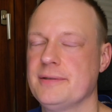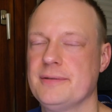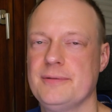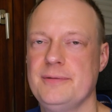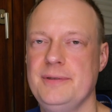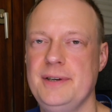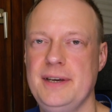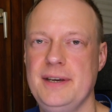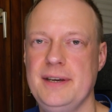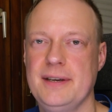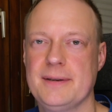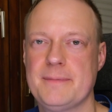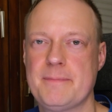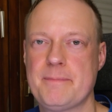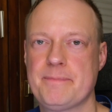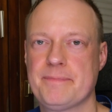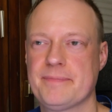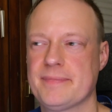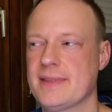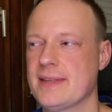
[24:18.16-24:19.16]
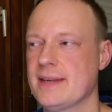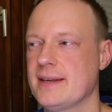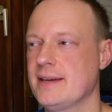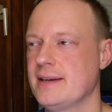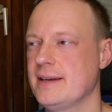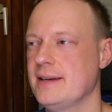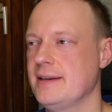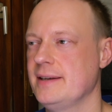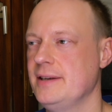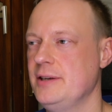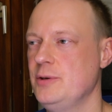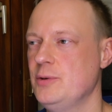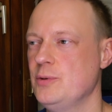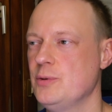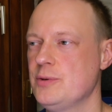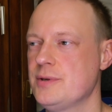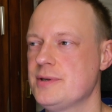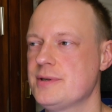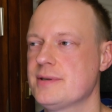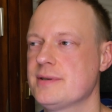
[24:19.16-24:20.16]
we
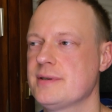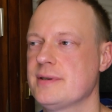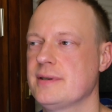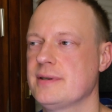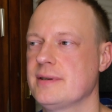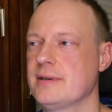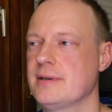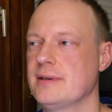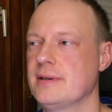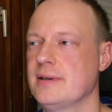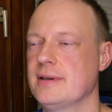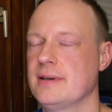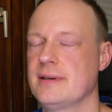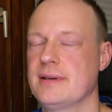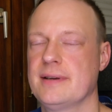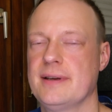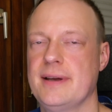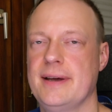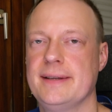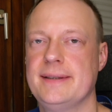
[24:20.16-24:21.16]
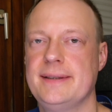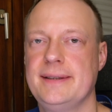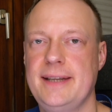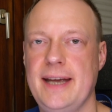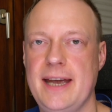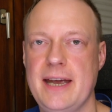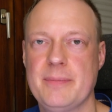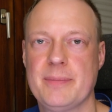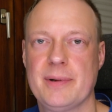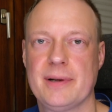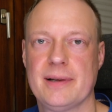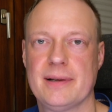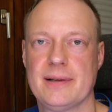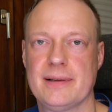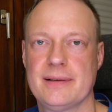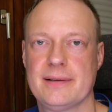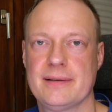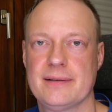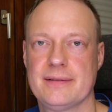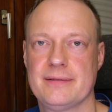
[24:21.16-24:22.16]
use a table
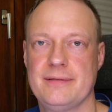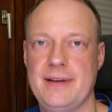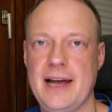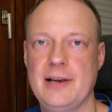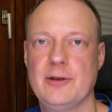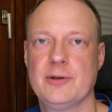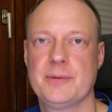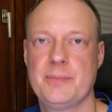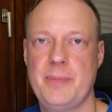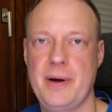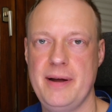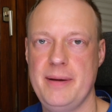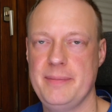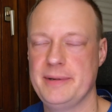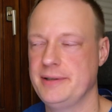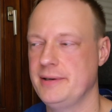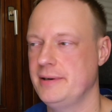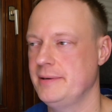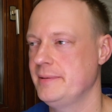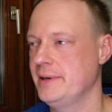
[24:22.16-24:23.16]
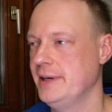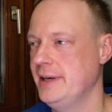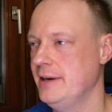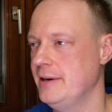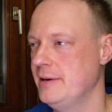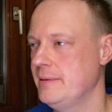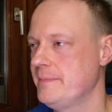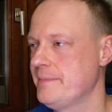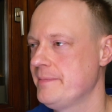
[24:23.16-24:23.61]
valued parameter here,